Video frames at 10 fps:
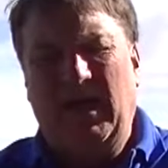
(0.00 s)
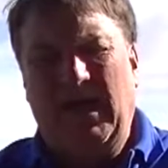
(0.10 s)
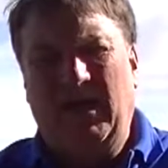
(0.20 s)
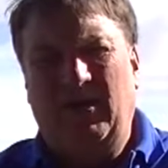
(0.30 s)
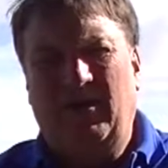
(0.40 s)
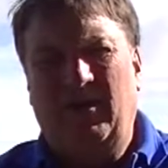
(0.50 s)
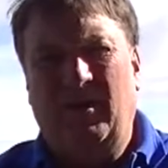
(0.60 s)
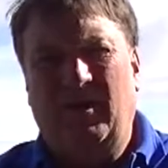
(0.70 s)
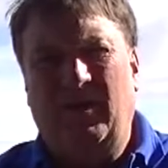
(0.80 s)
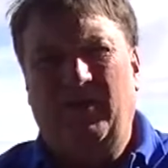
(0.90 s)
And
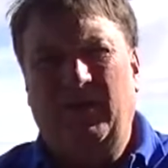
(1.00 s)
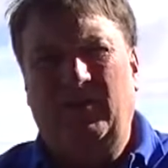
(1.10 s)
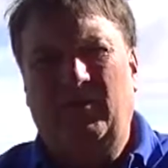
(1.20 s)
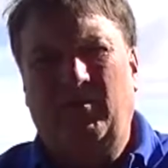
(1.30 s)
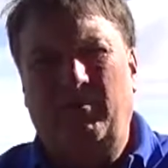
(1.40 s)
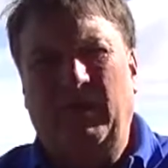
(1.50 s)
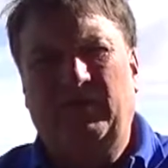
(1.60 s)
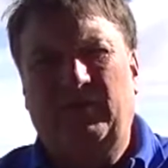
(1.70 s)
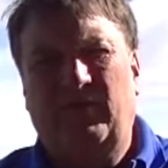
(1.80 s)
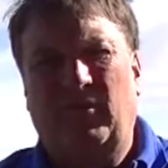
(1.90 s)
I think the
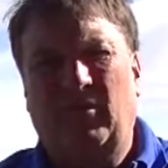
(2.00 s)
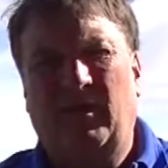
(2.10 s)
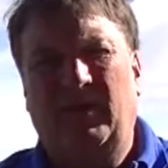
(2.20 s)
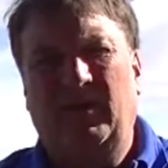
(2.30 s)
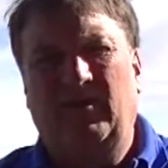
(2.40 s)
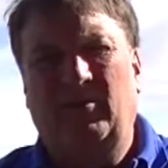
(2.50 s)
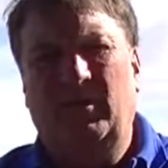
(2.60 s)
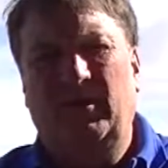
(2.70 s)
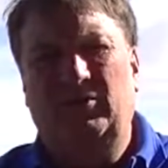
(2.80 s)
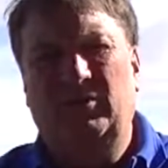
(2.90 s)
best variety in the
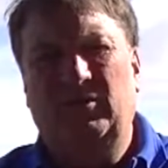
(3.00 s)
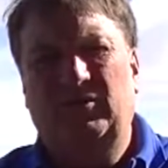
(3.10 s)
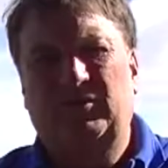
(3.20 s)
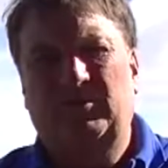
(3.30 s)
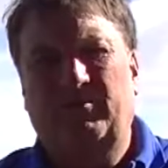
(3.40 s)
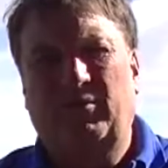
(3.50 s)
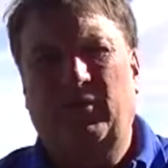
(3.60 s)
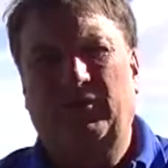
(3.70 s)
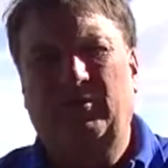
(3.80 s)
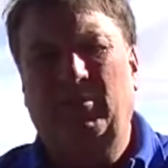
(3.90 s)
region is
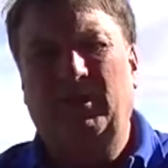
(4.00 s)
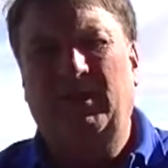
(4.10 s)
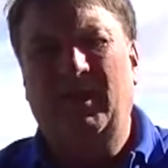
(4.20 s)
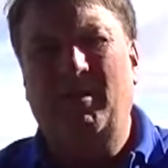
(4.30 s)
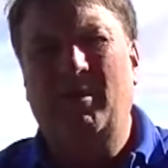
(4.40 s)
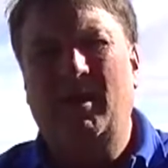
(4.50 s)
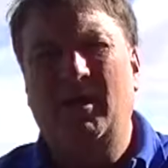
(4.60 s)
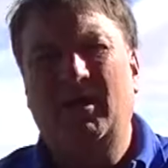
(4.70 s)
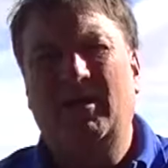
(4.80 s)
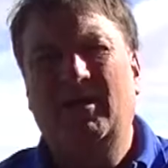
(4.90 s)
possibly
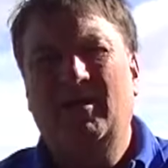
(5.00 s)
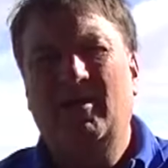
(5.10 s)
Gamay,